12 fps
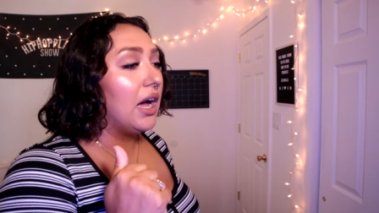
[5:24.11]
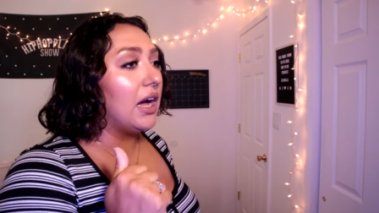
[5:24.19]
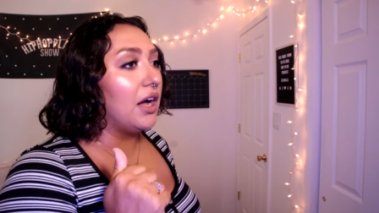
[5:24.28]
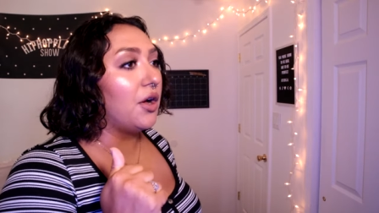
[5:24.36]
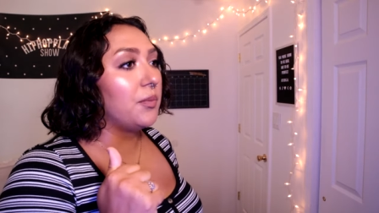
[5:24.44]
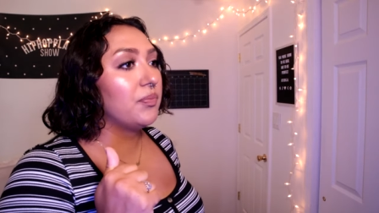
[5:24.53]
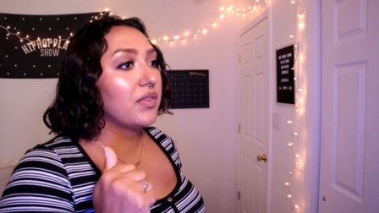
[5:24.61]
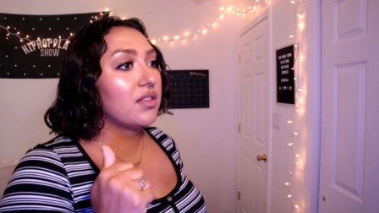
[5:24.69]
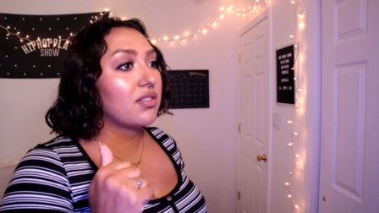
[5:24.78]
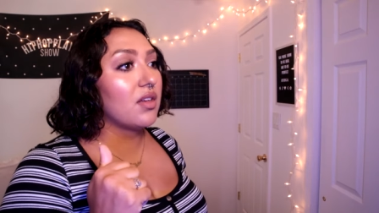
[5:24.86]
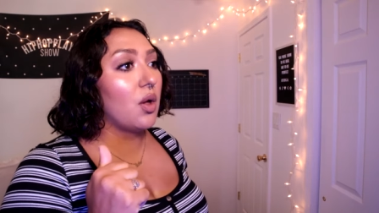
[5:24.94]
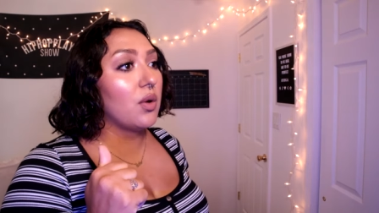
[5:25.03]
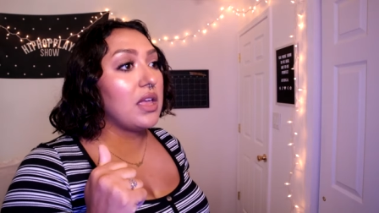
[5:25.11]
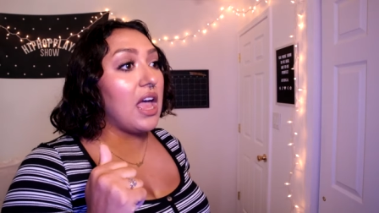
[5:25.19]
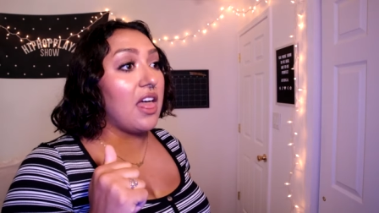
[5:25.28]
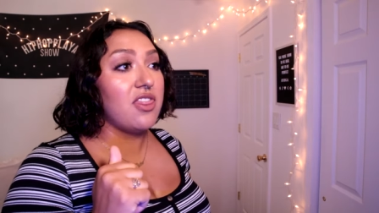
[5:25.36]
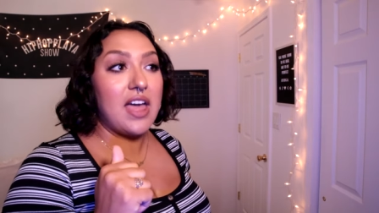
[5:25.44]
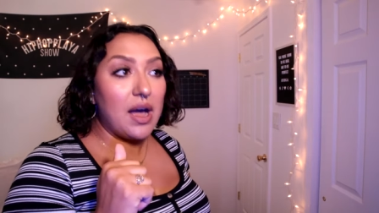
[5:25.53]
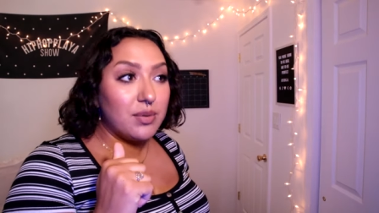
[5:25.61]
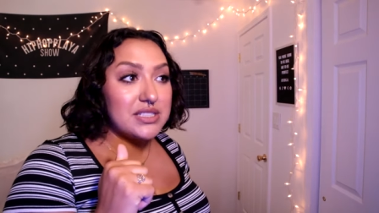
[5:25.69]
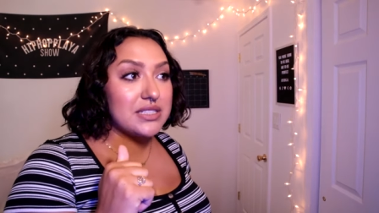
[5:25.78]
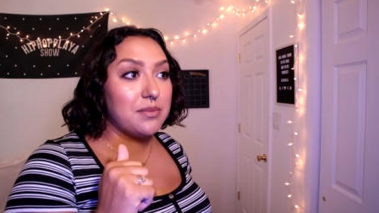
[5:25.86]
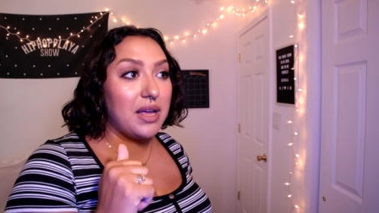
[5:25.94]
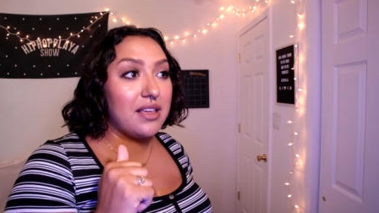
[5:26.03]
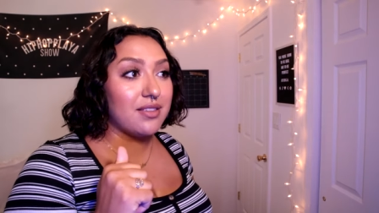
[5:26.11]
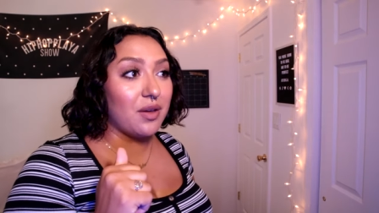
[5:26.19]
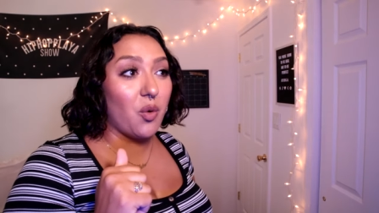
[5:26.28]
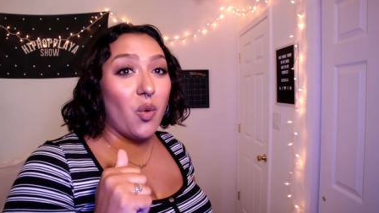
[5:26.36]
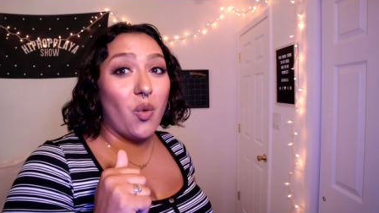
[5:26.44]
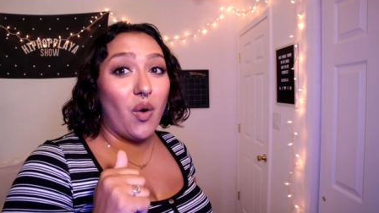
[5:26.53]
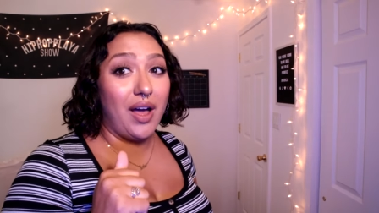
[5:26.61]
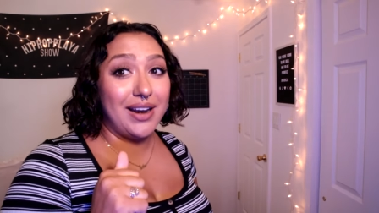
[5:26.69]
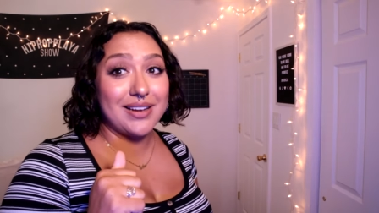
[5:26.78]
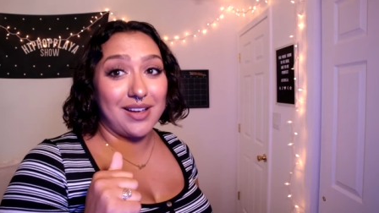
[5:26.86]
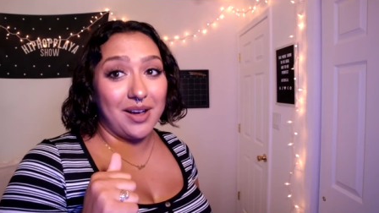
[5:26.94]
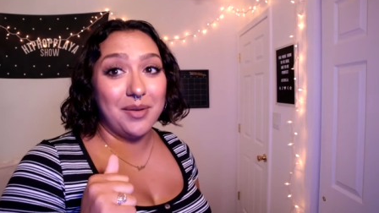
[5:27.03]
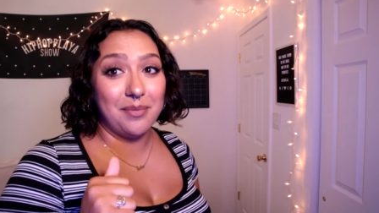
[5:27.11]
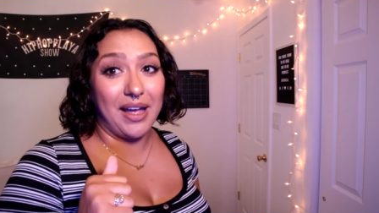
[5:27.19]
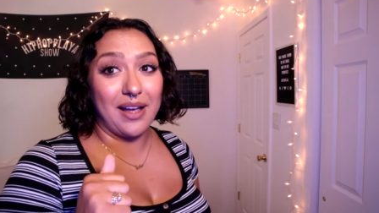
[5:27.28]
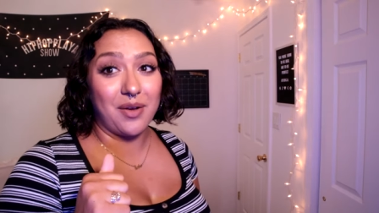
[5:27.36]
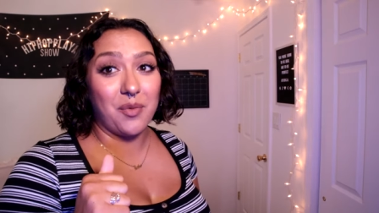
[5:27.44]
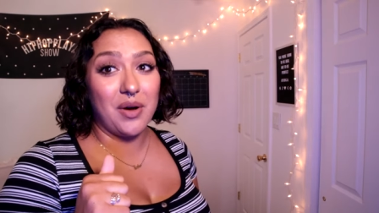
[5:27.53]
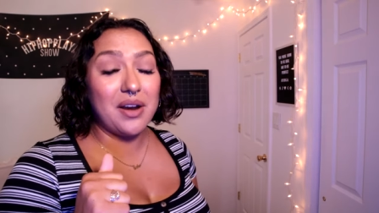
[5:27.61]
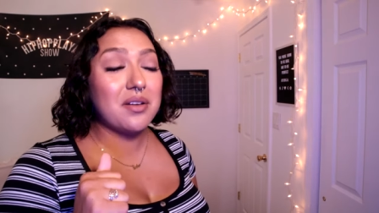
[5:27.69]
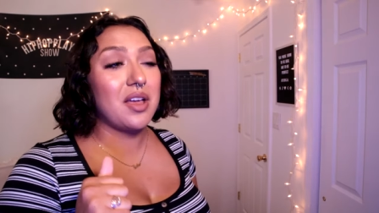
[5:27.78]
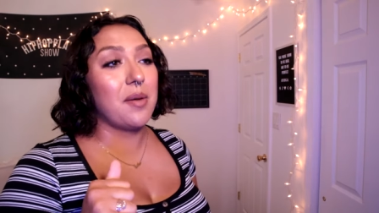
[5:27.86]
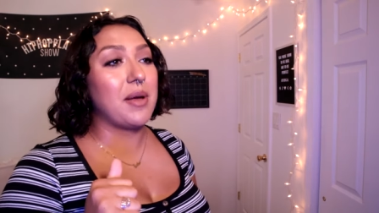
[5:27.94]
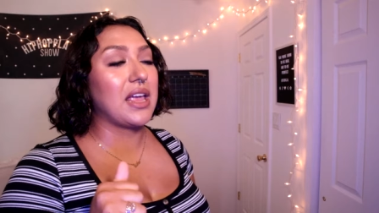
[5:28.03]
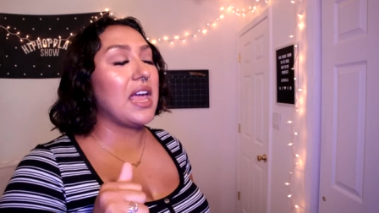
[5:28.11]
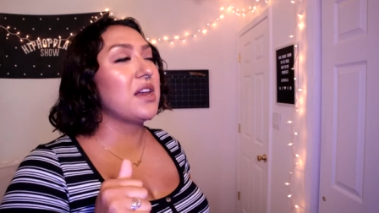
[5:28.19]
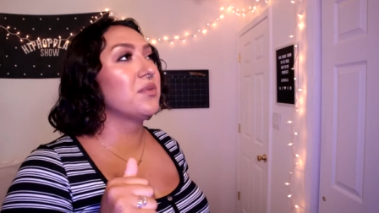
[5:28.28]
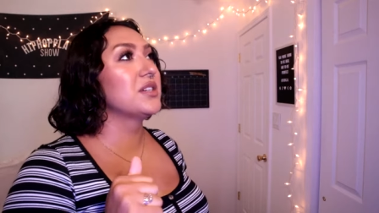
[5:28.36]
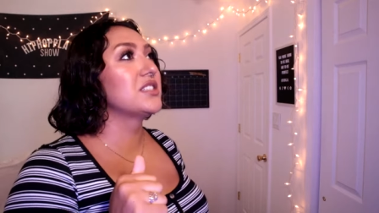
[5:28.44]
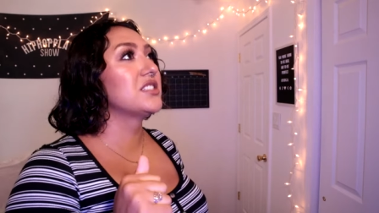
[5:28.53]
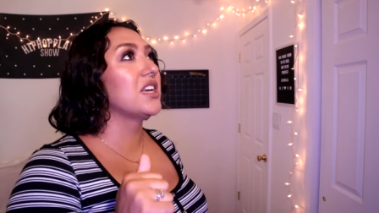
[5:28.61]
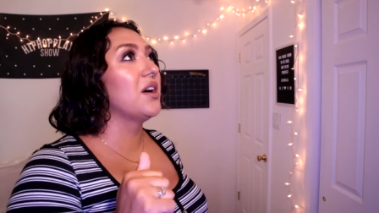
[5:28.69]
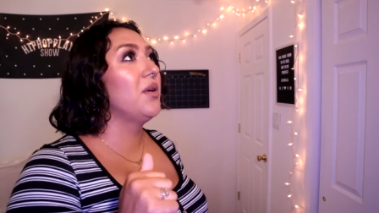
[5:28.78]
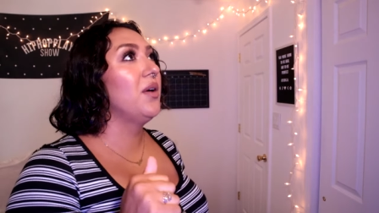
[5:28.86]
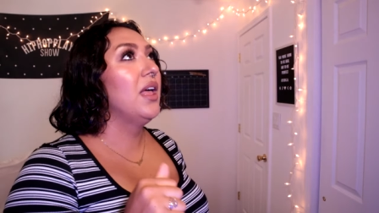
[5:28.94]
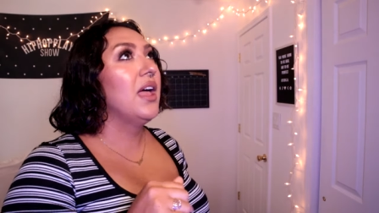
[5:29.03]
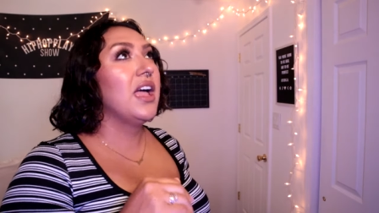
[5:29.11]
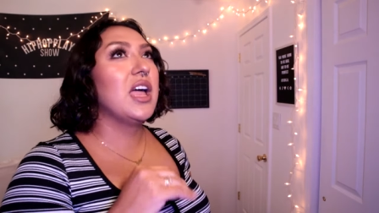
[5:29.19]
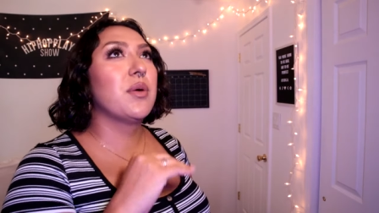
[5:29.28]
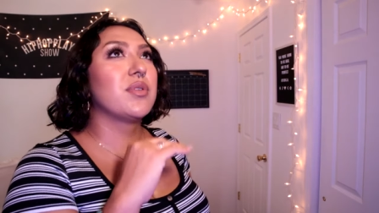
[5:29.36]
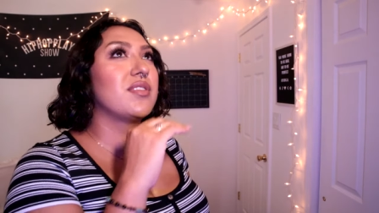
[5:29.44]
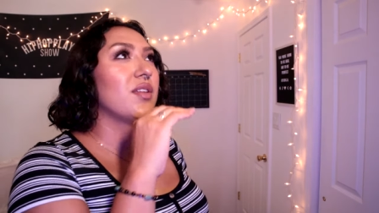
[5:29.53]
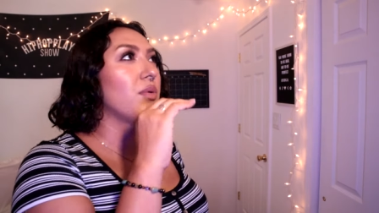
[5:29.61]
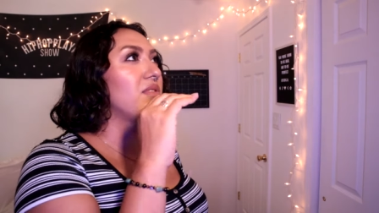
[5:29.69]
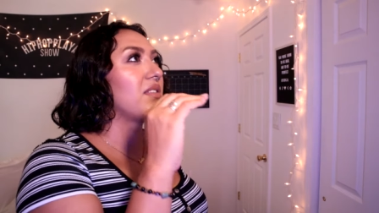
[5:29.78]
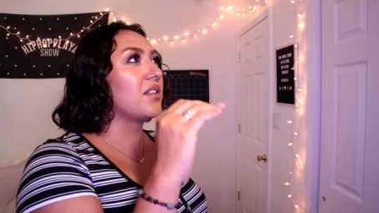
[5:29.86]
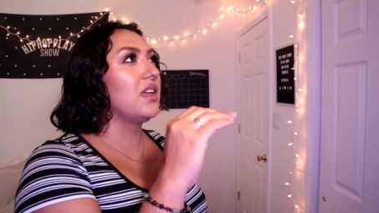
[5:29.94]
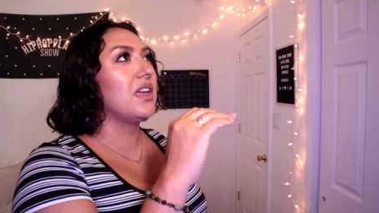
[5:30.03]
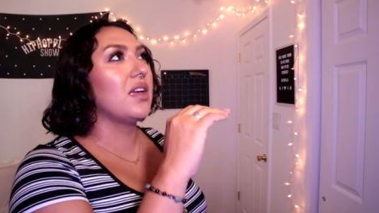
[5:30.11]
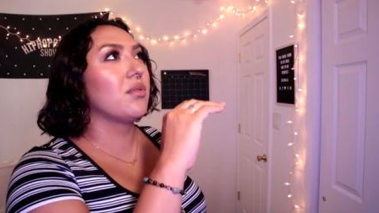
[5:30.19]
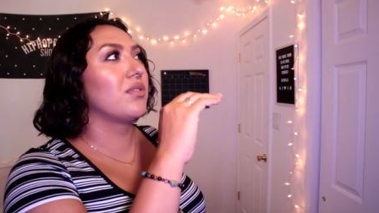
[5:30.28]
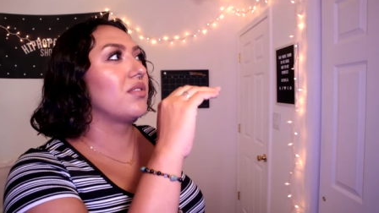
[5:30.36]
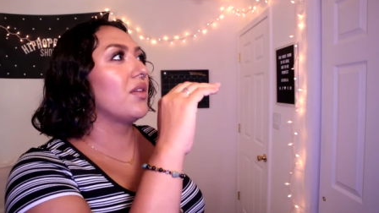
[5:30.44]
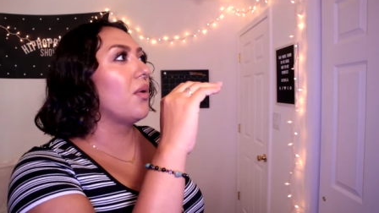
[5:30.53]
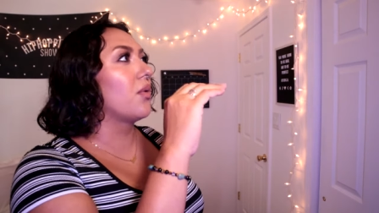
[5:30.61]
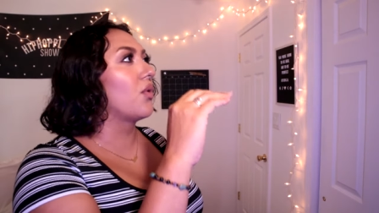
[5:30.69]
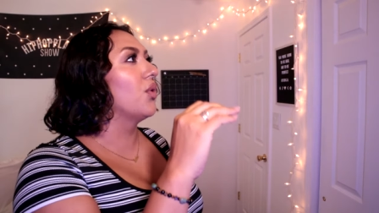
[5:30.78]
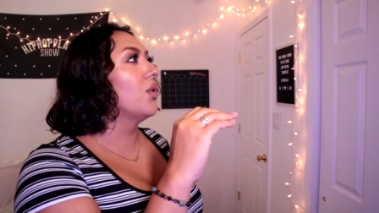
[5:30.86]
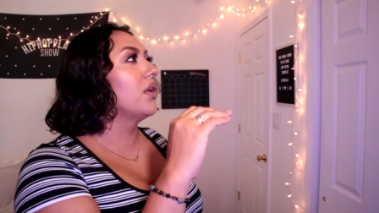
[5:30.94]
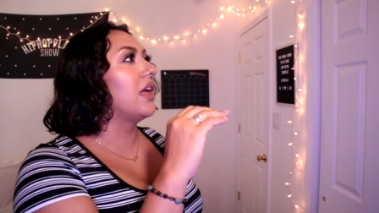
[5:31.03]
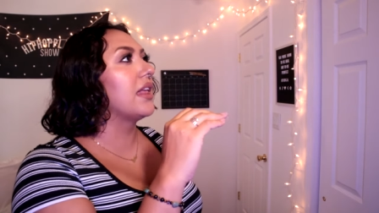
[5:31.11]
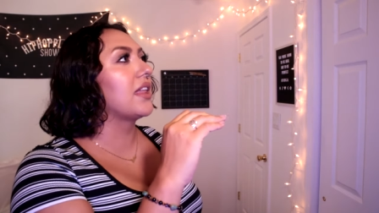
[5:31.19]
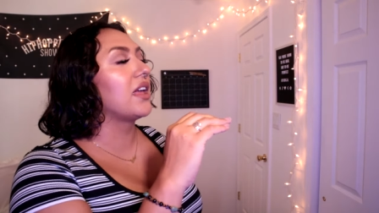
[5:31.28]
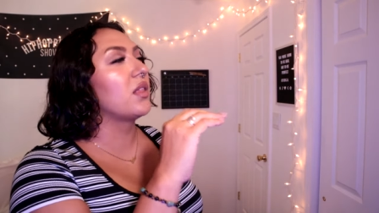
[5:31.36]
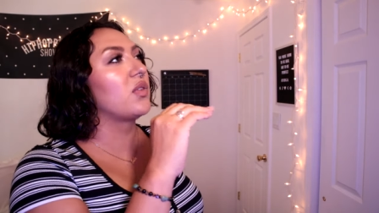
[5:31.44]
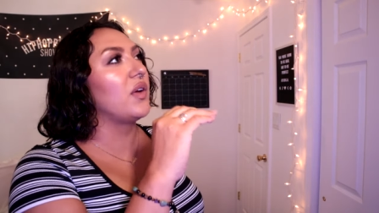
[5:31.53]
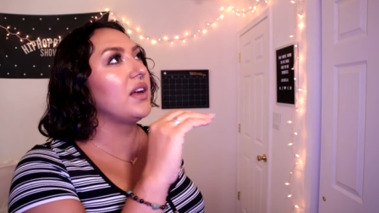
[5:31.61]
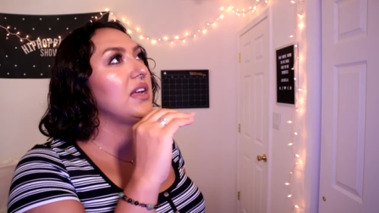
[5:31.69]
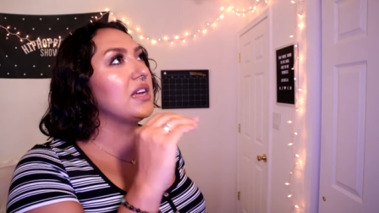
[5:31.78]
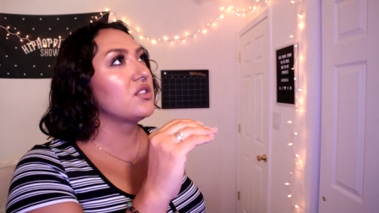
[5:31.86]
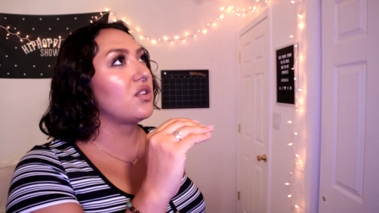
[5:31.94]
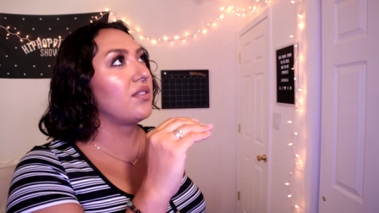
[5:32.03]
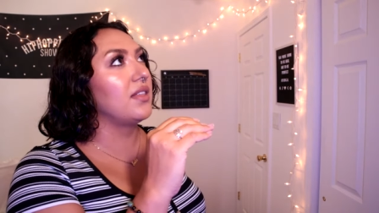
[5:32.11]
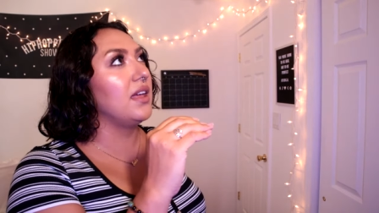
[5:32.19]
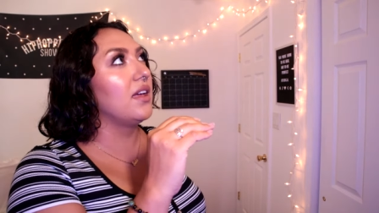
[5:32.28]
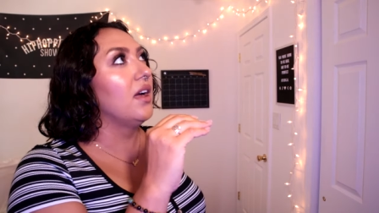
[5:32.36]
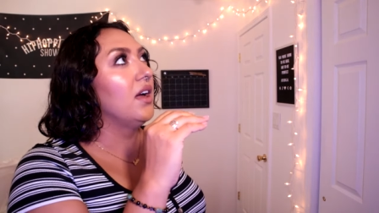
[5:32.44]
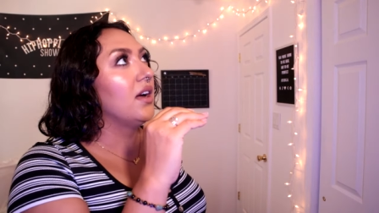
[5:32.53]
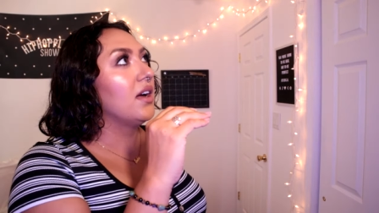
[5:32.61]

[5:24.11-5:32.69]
Um, so yeah, that was amazing. What a comeback. What a comeback. And it was so it was so sleek, it was so cool, and like it's very interesting